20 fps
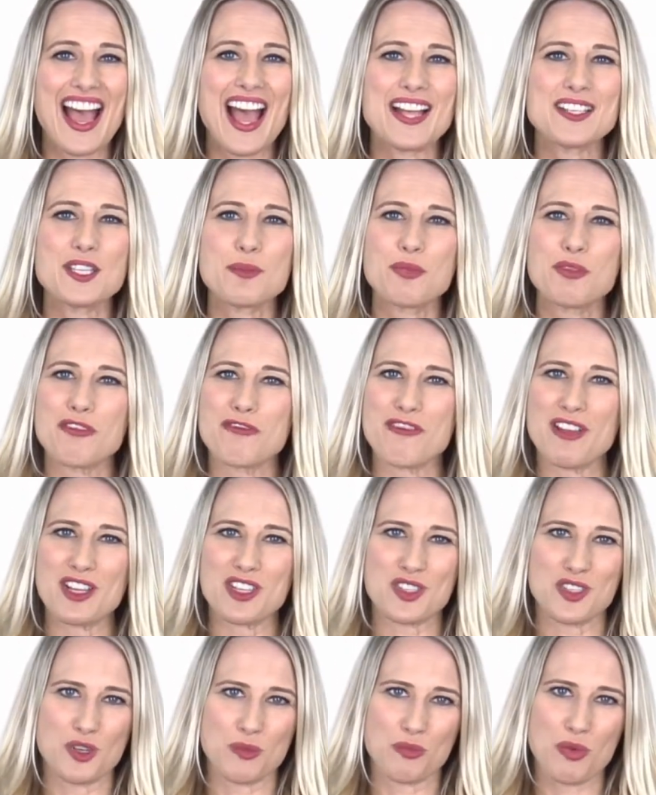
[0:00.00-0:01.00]
As a
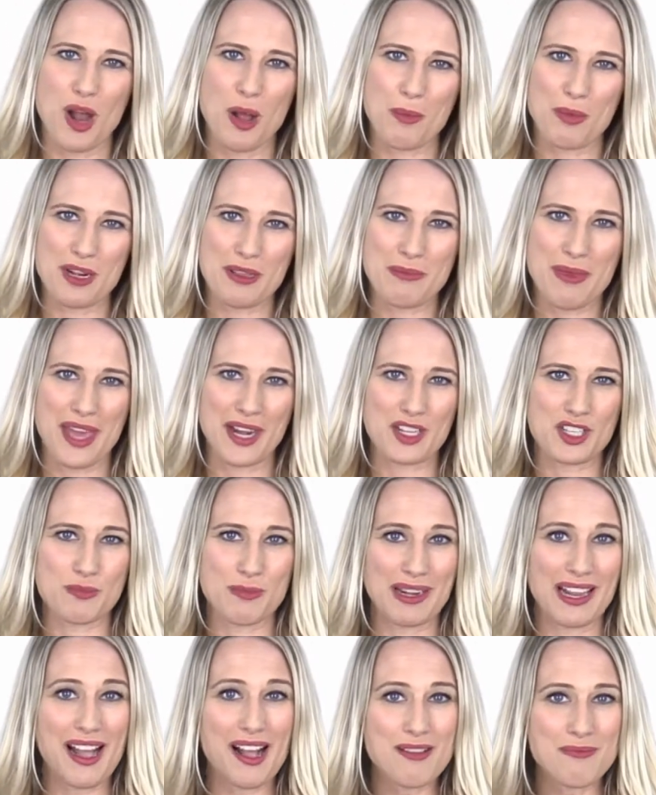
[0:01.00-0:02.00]
professional property
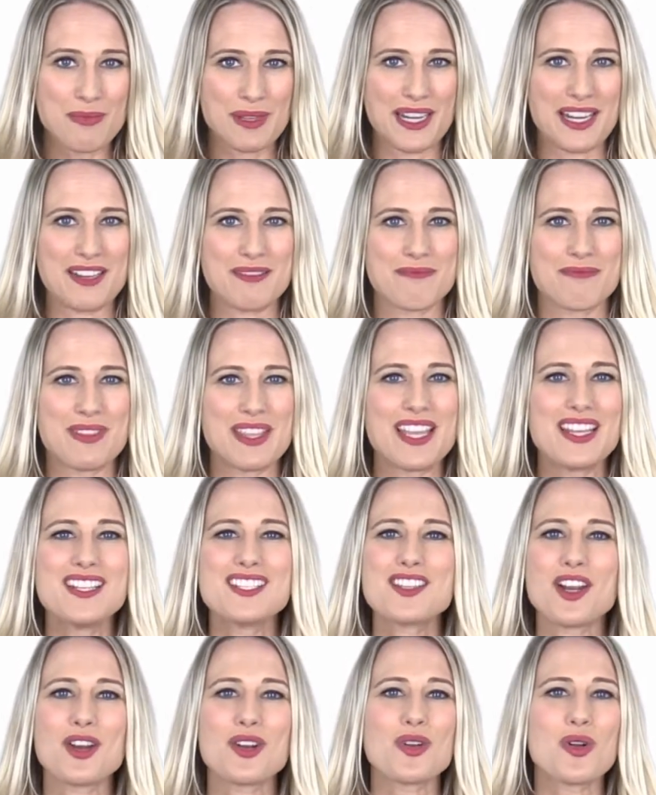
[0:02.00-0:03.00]
management company, it
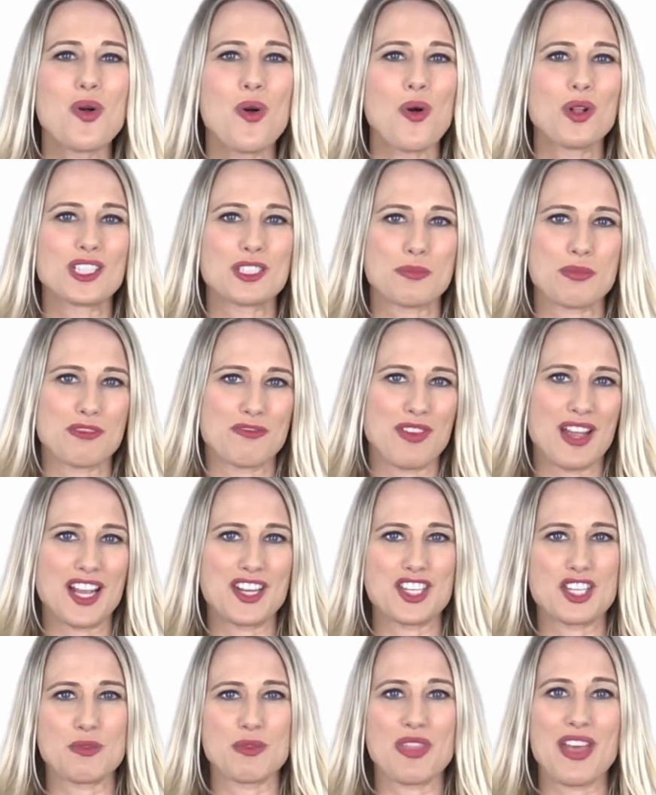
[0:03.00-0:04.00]
is our goal to
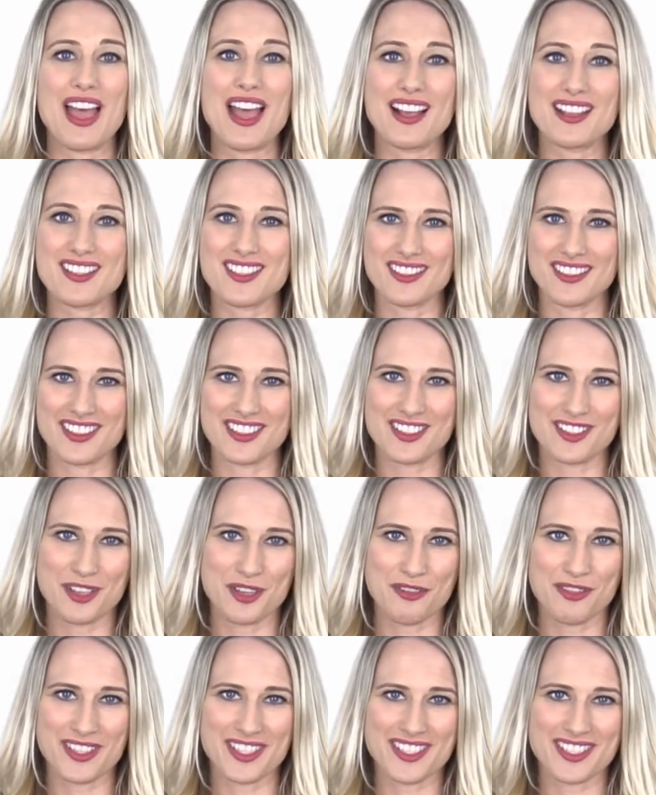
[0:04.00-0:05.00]
provide you with excellent
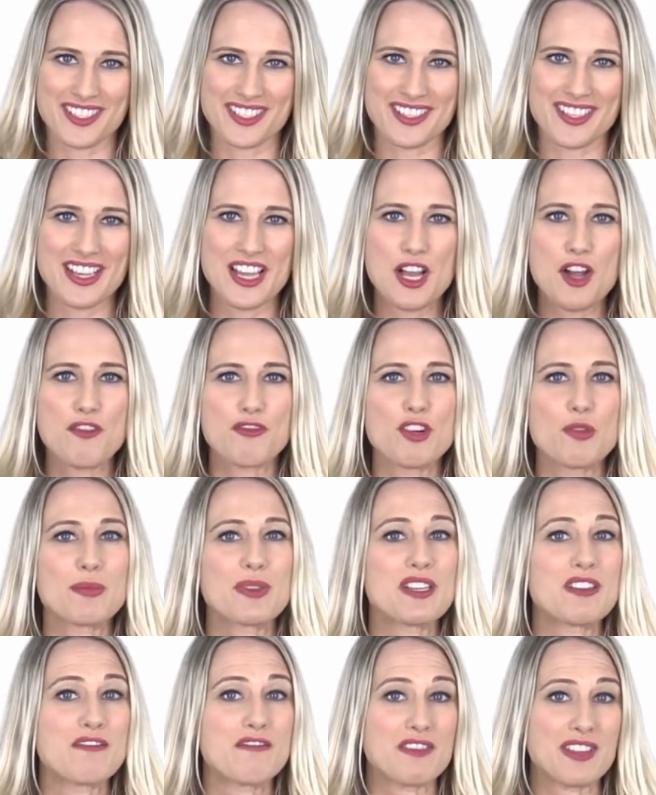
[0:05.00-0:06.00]
service, from
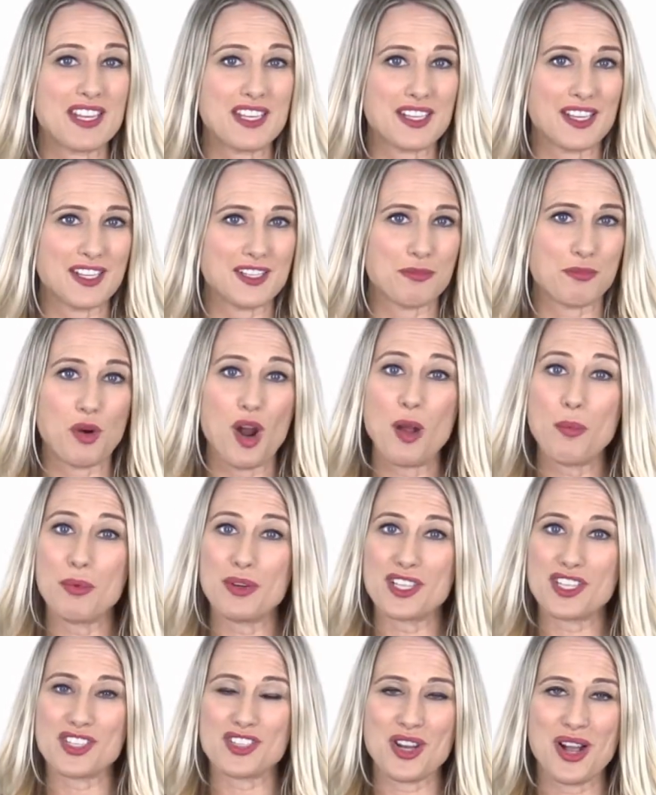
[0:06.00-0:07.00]
convenient
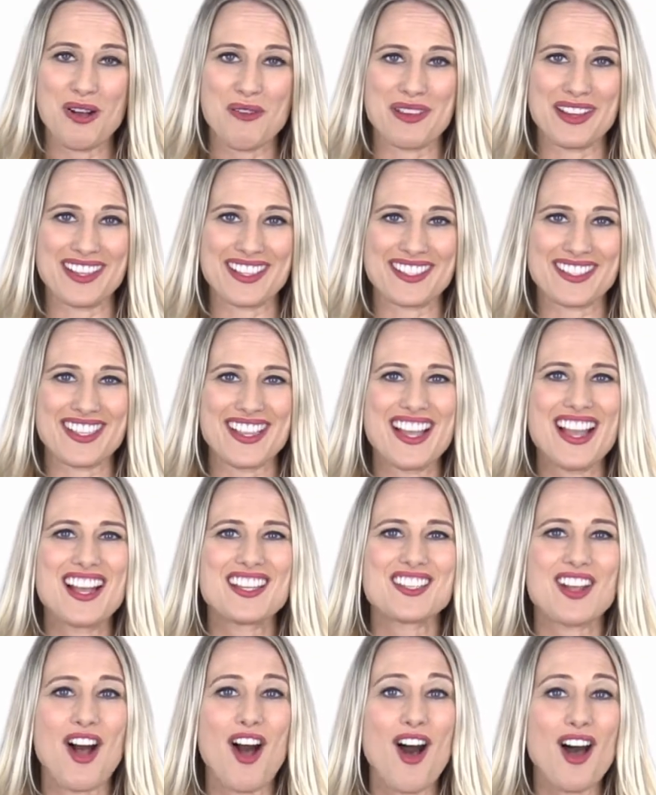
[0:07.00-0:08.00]
property showings
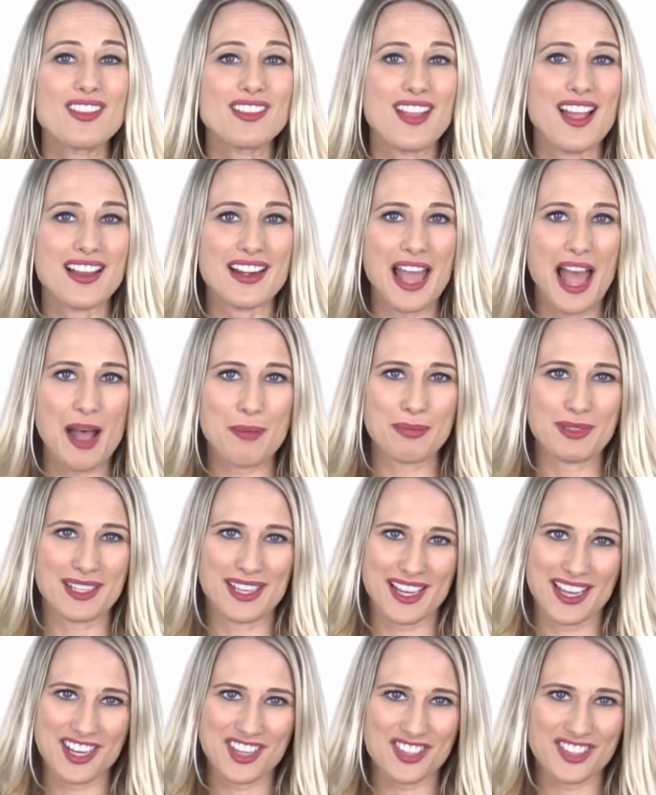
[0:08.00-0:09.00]
to online
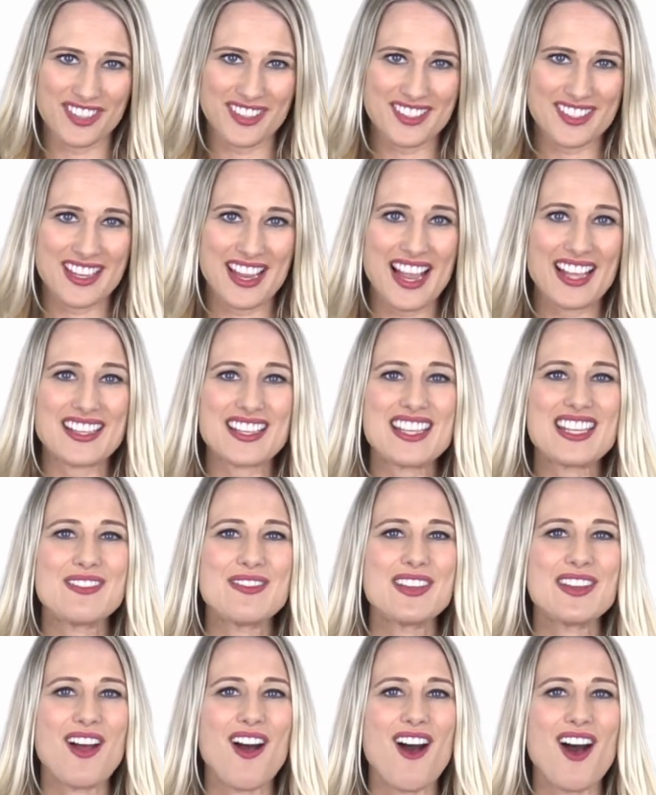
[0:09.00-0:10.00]
applications and
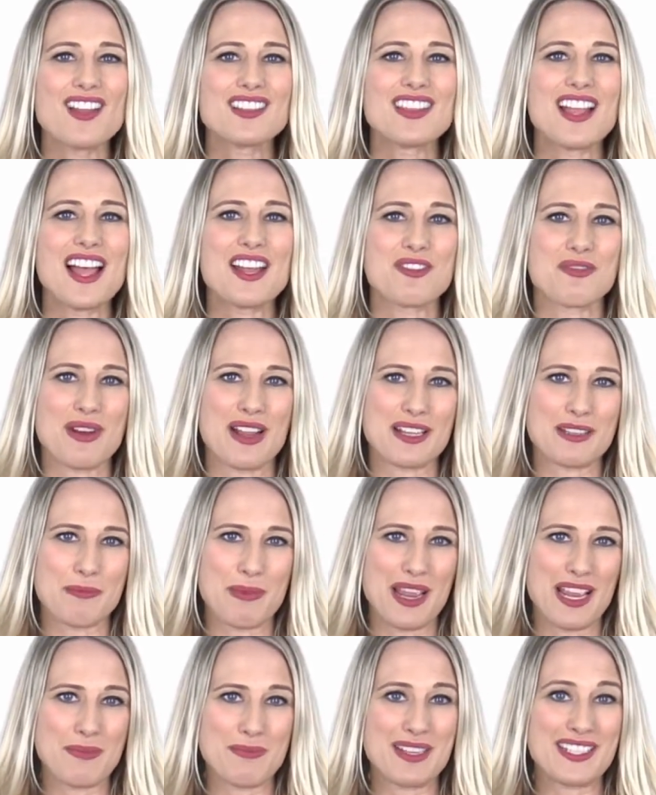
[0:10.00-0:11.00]
even online rent
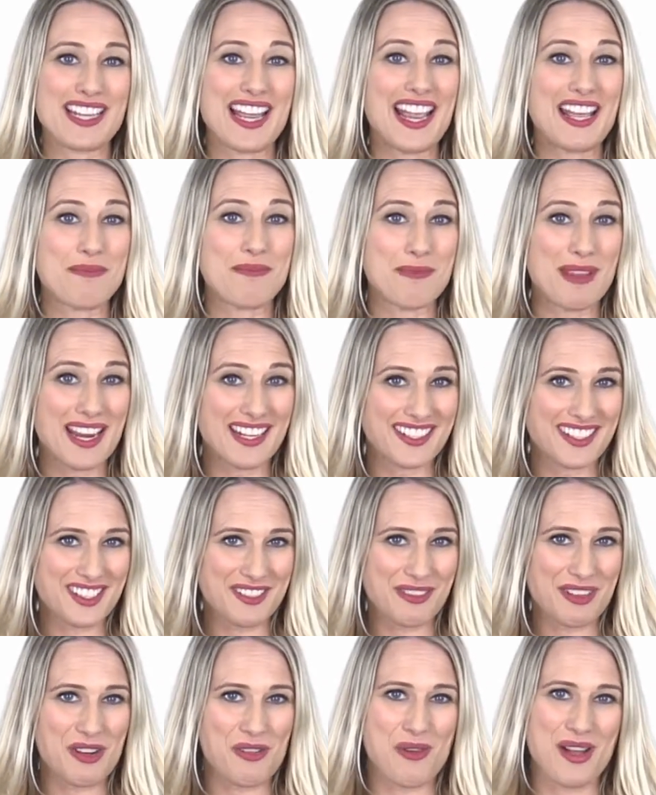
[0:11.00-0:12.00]
payment and
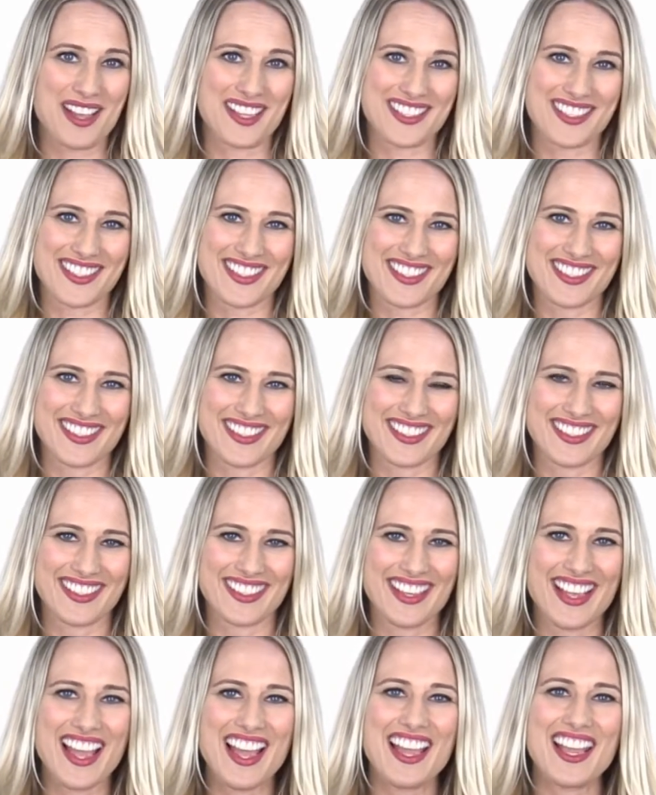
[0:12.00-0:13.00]
maintenance requests.
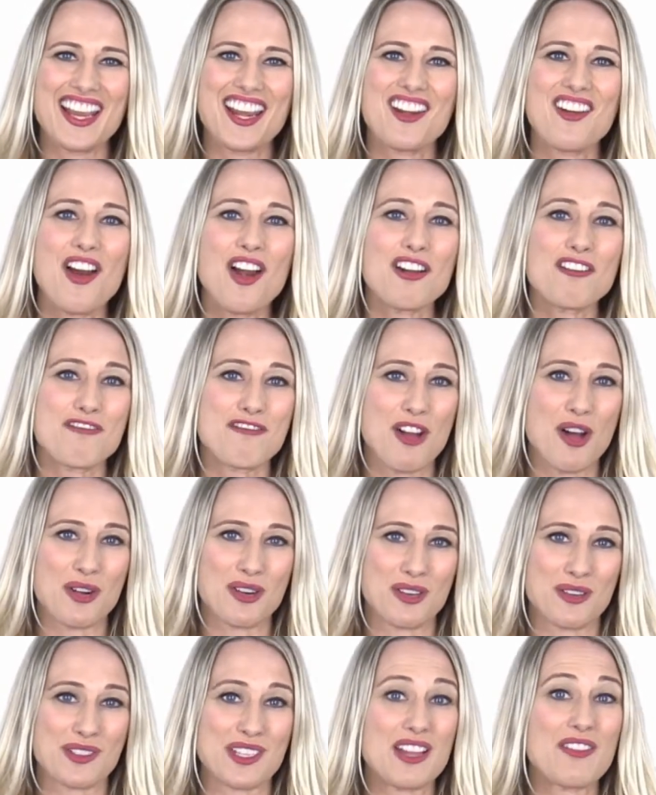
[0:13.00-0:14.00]
Here are
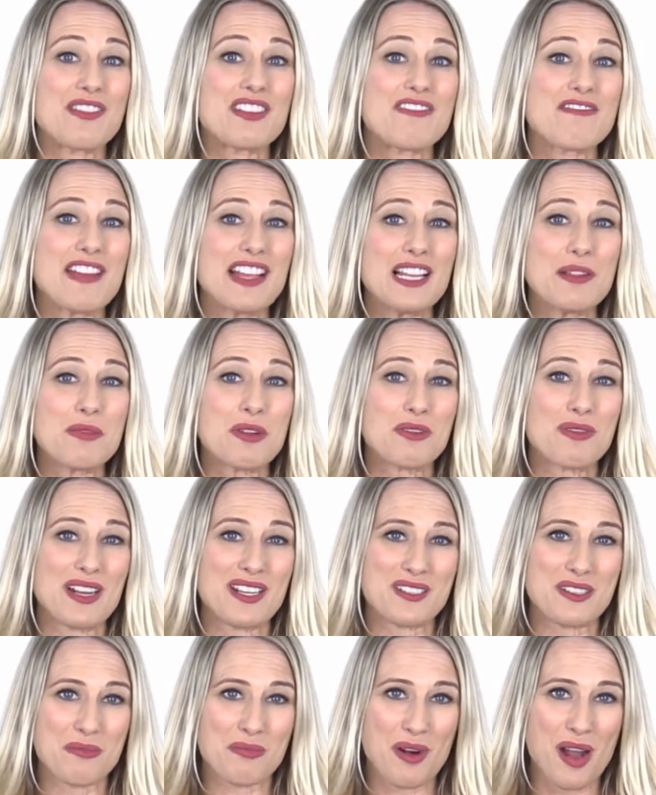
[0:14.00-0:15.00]
photos of an available
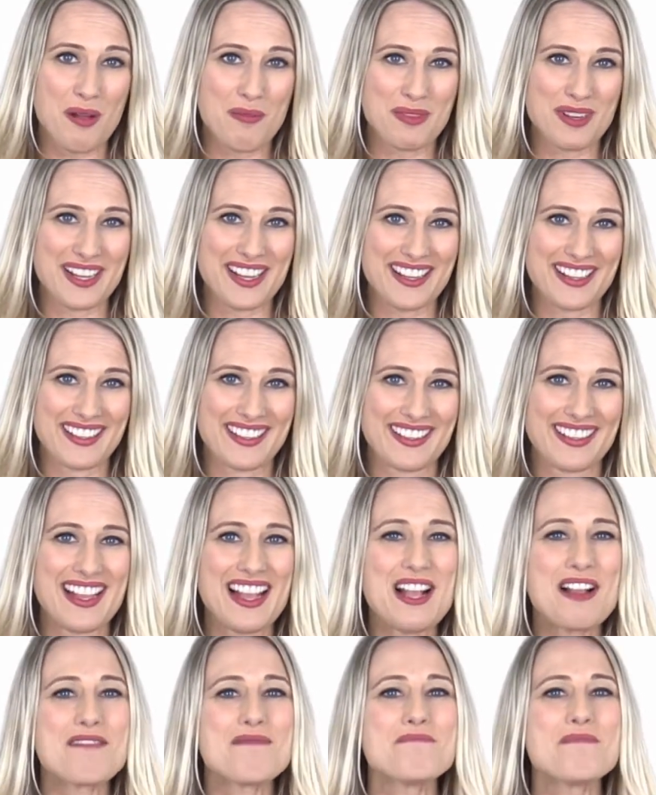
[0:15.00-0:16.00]
rental property.
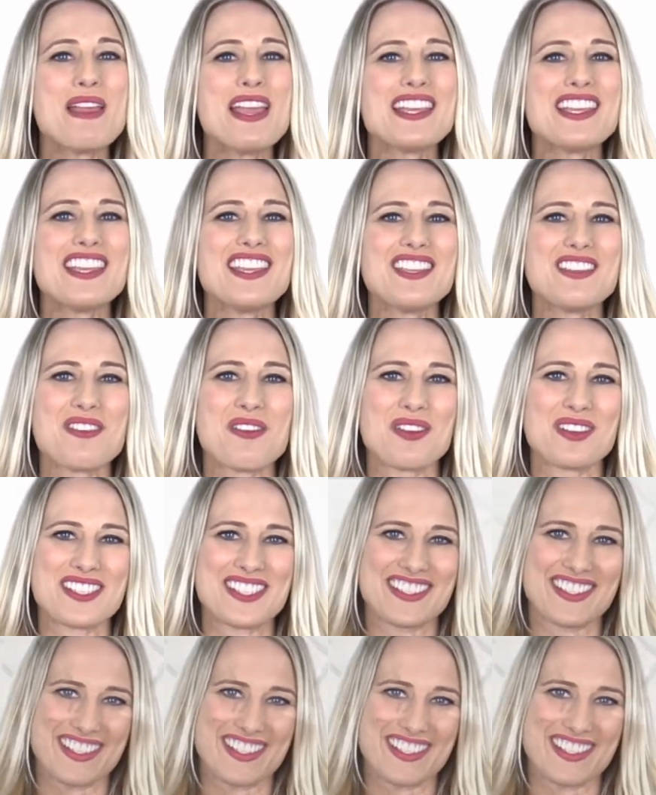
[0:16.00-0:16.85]
Make it yours